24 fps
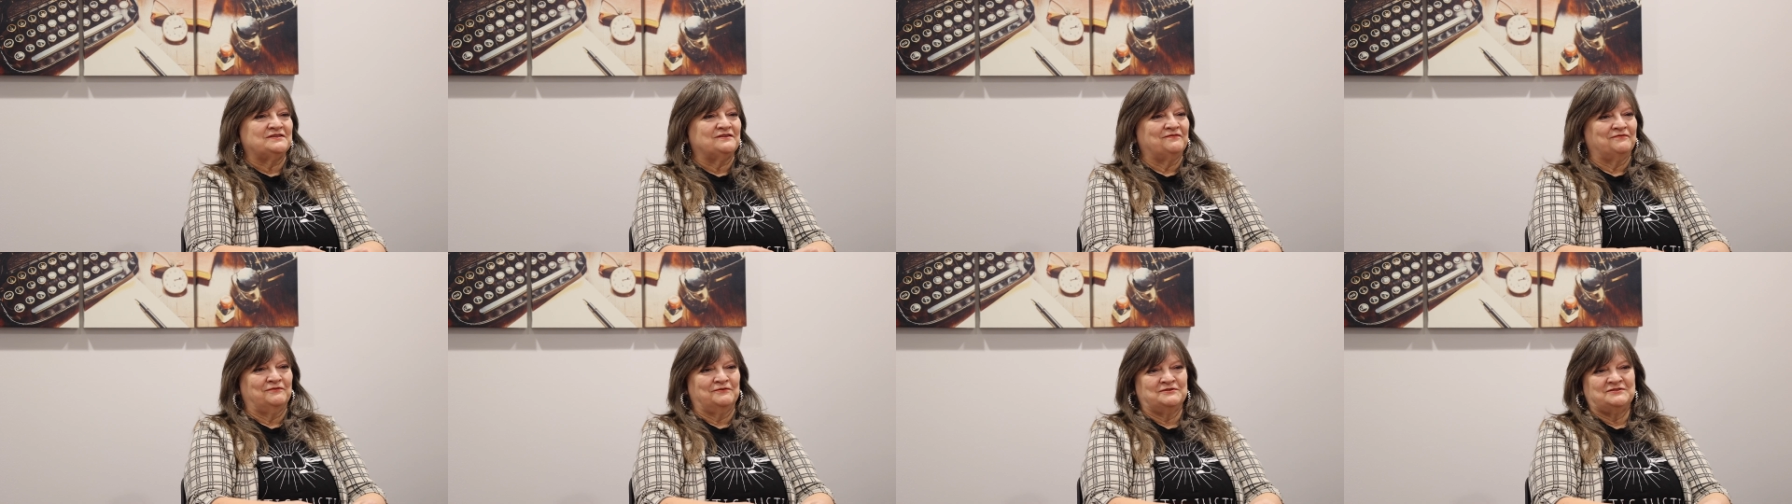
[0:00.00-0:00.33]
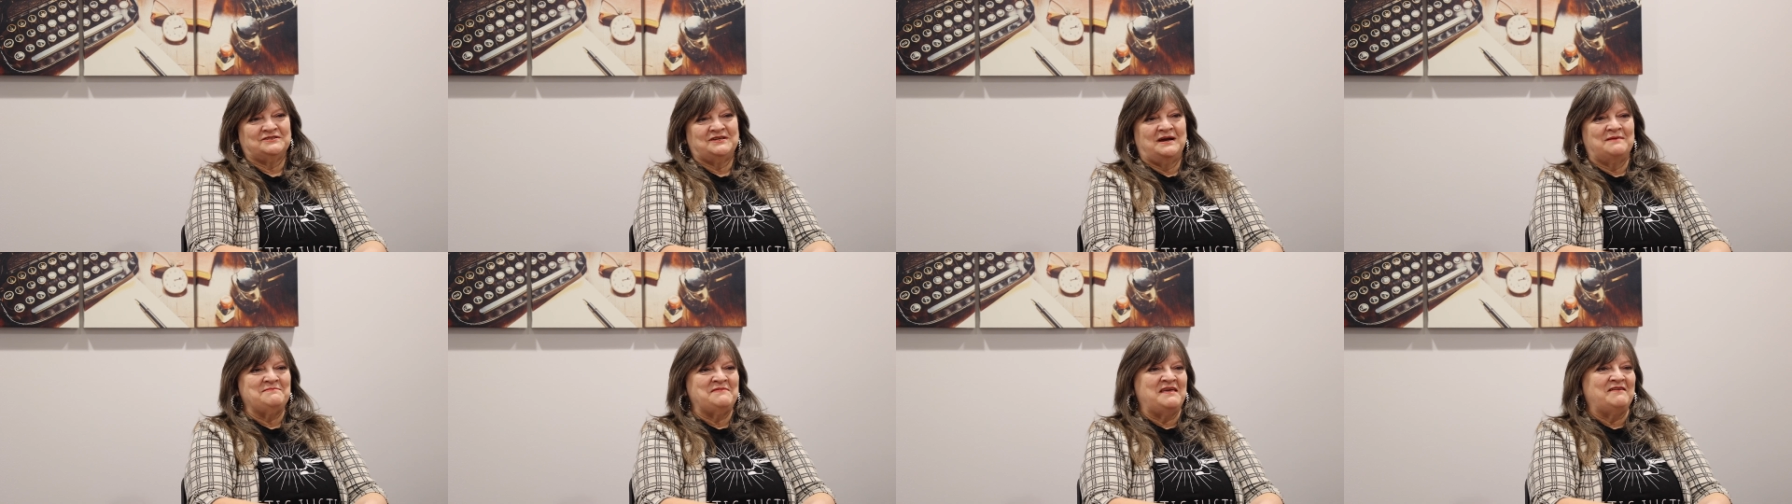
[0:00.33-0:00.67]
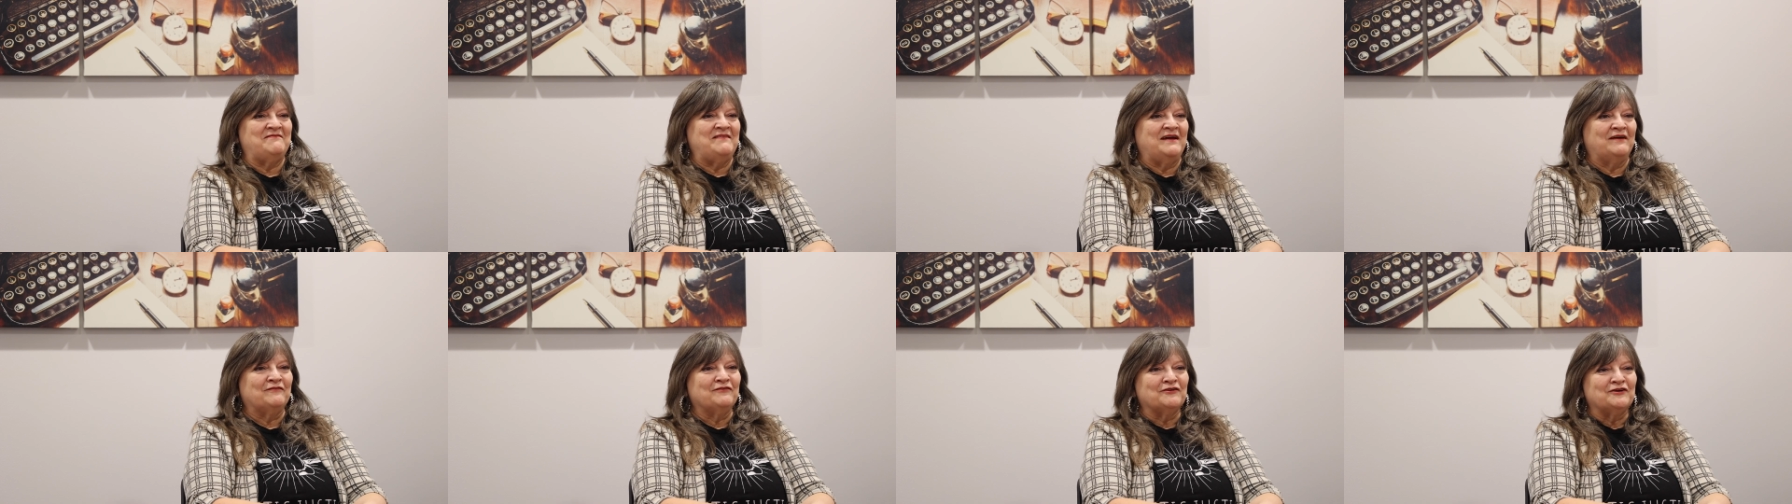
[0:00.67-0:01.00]
the first time
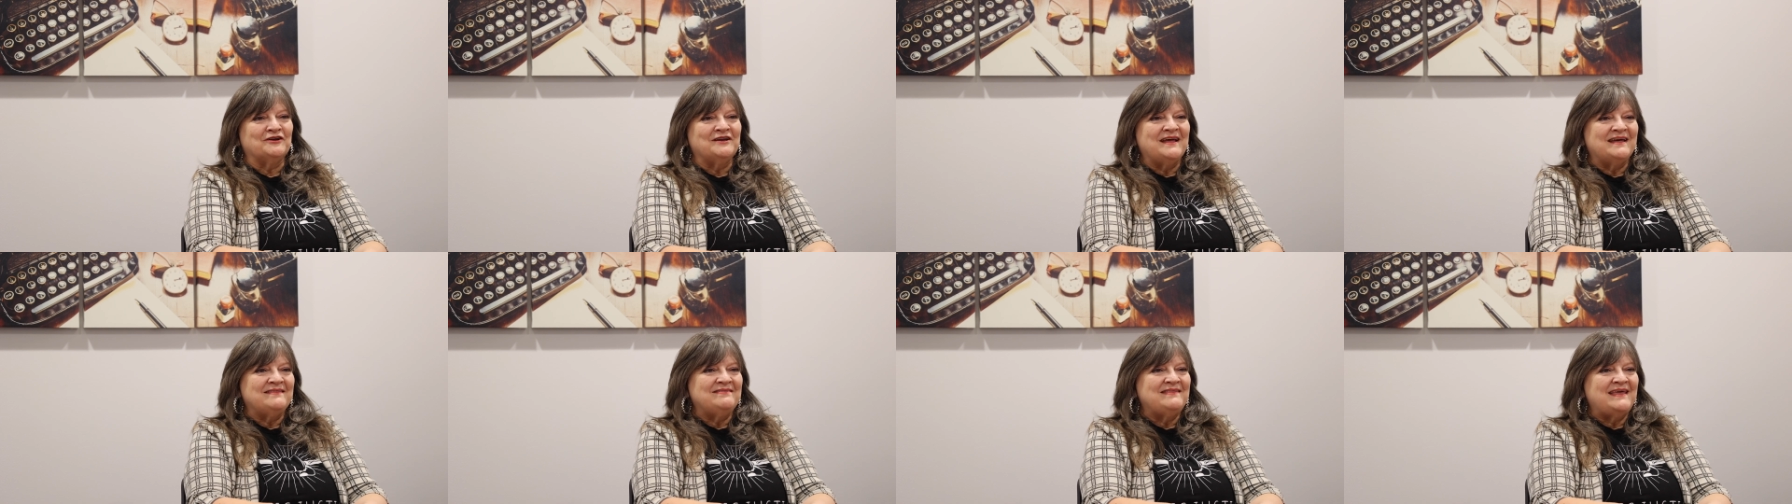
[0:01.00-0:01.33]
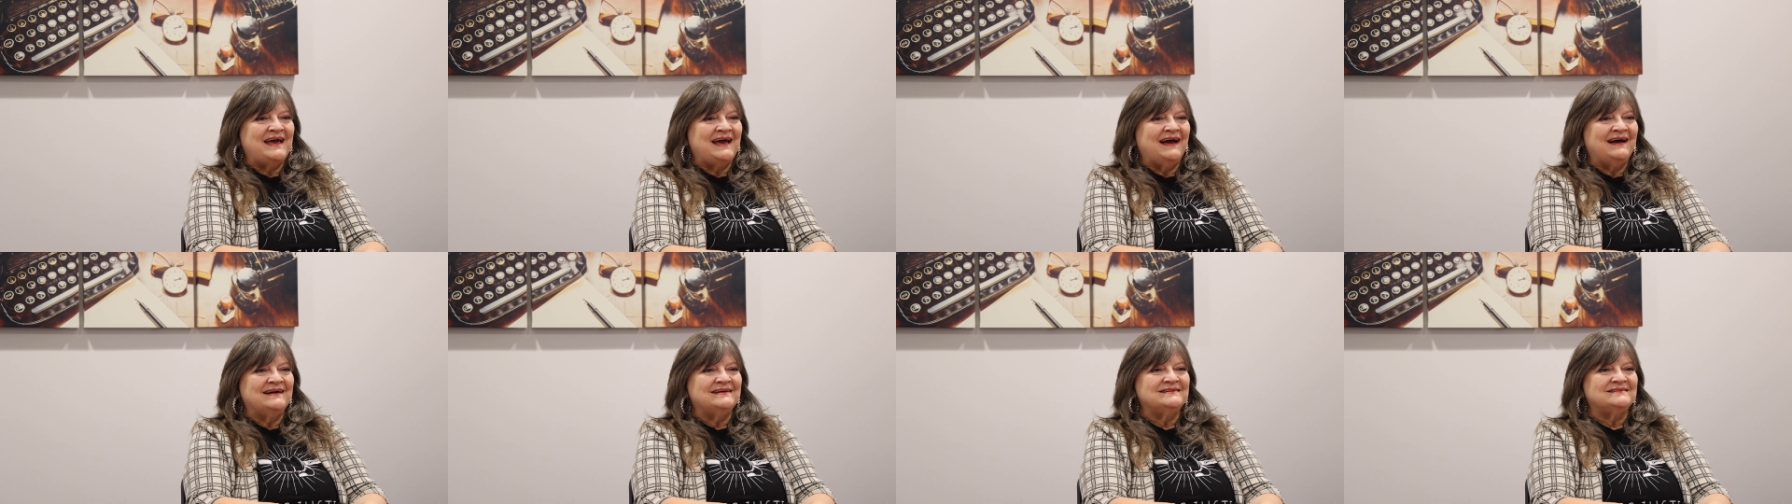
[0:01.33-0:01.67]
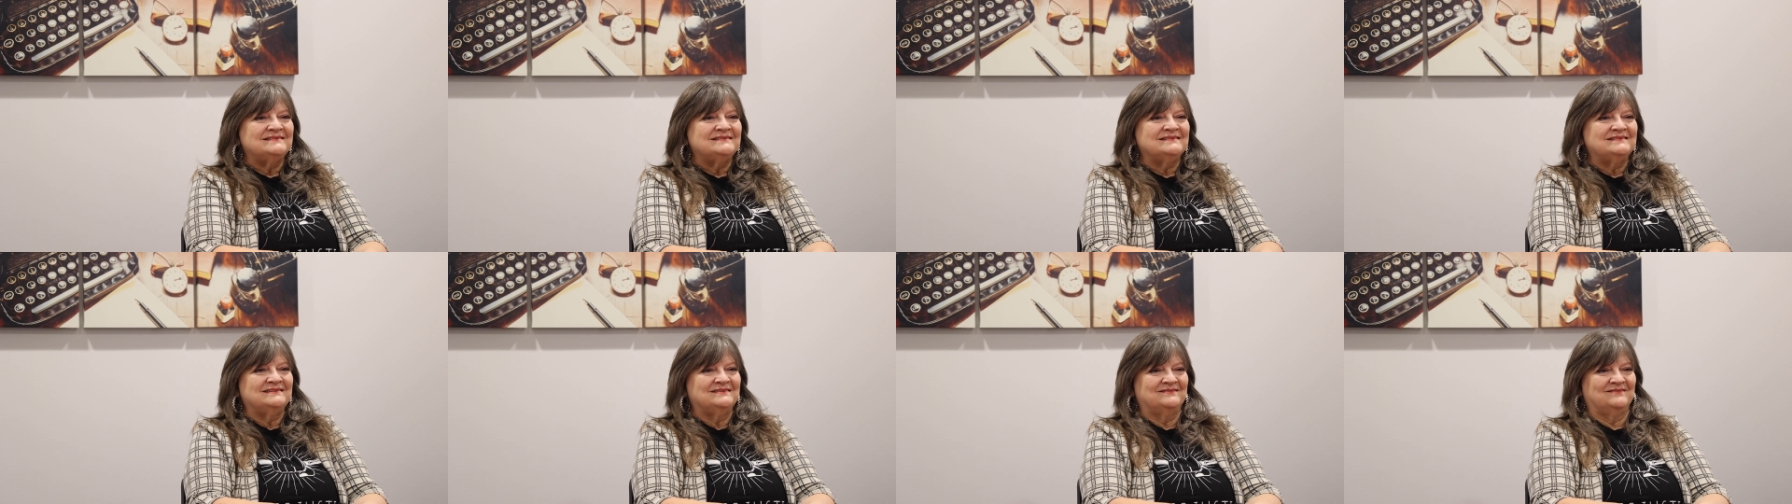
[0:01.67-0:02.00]
they've ever done
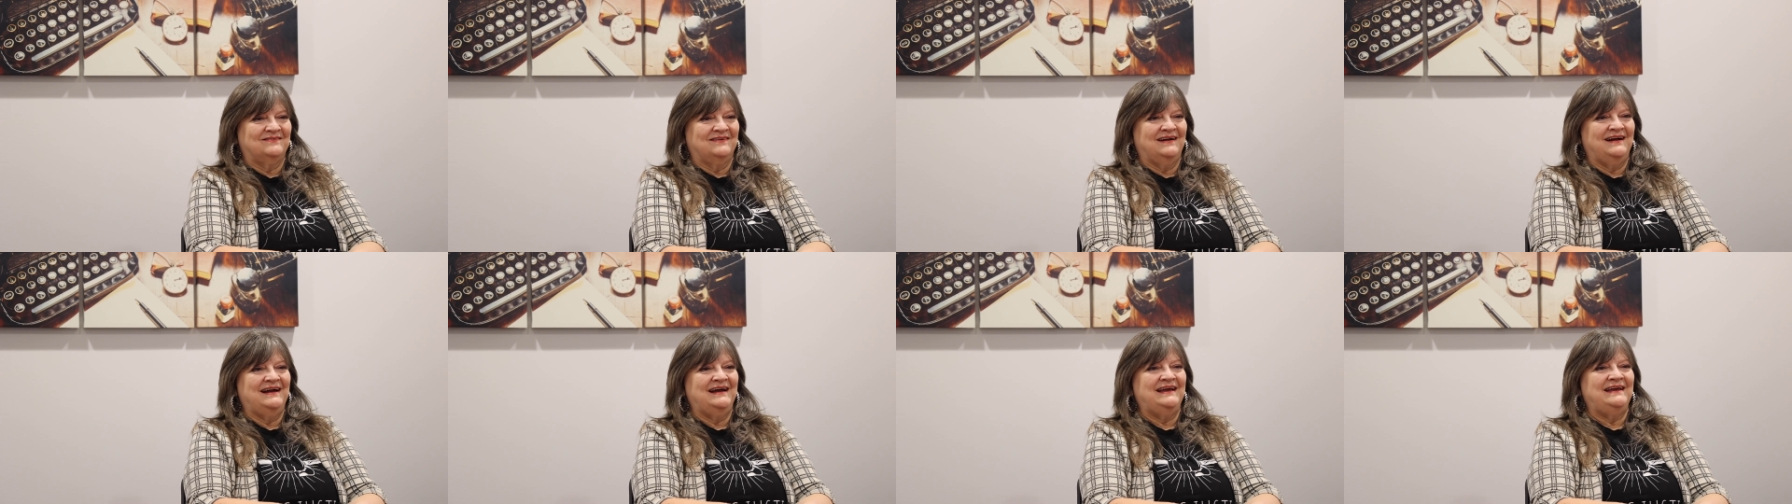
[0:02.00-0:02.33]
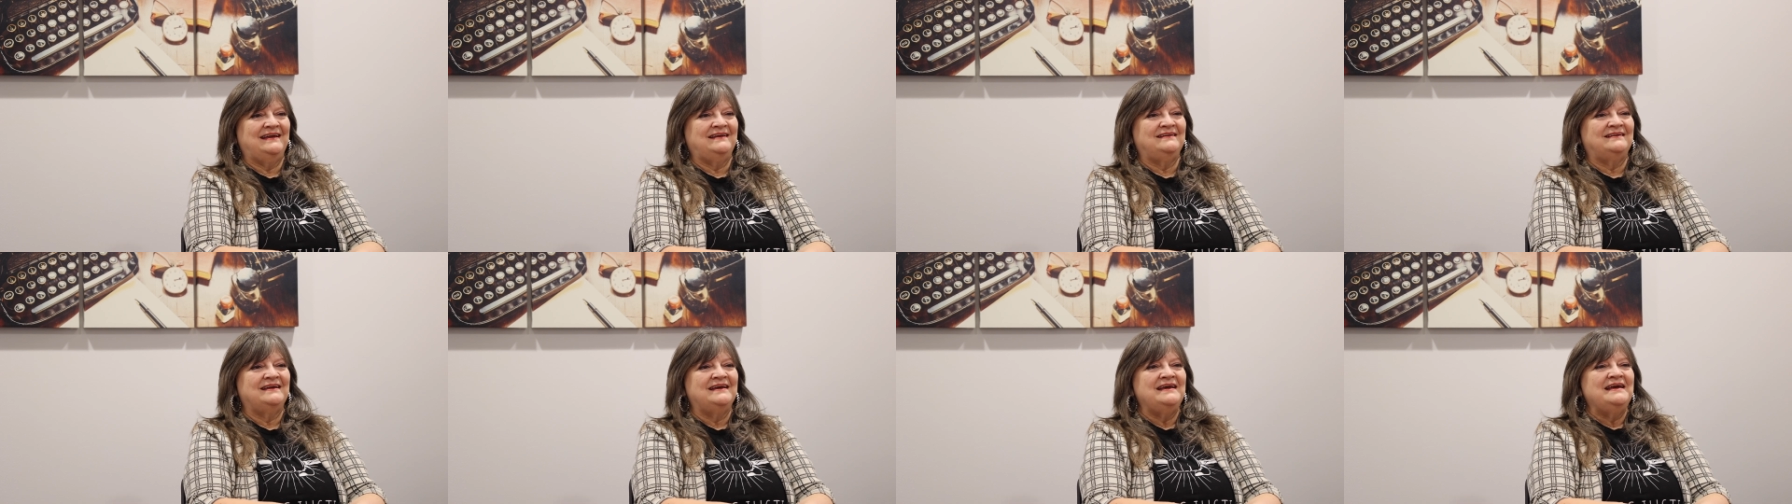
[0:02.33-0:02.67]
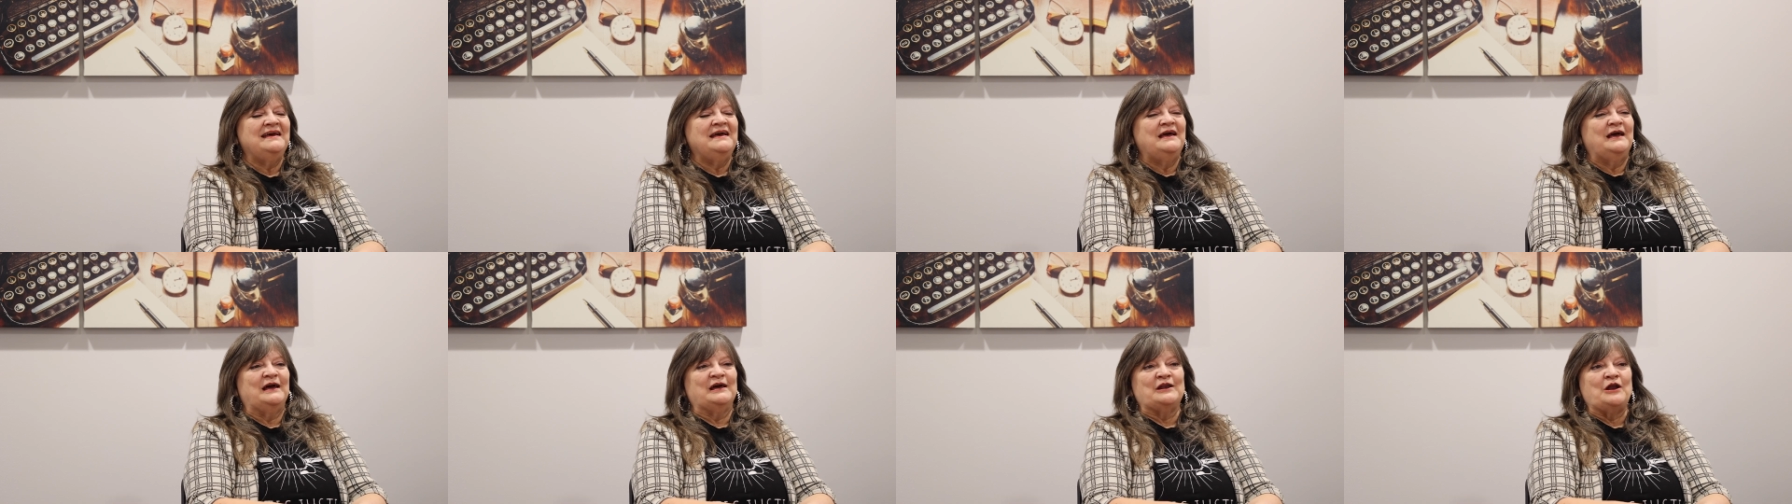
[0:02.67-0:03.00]
that, right?
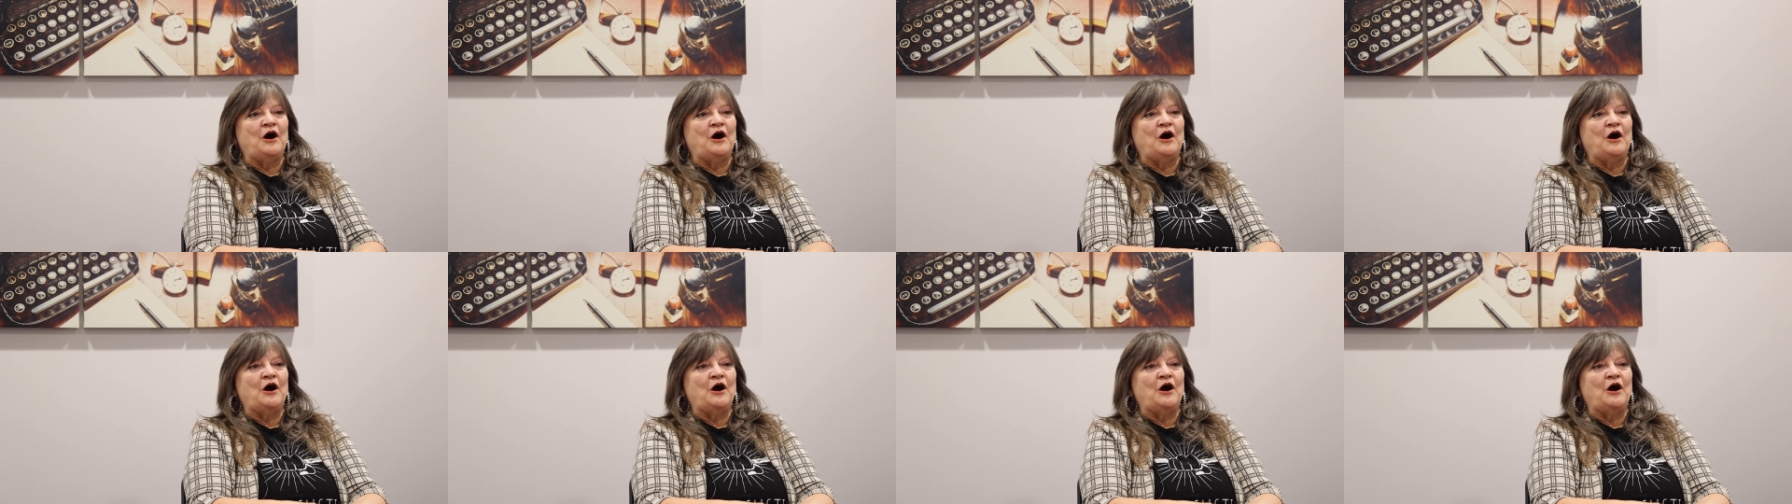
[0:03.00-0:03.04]
And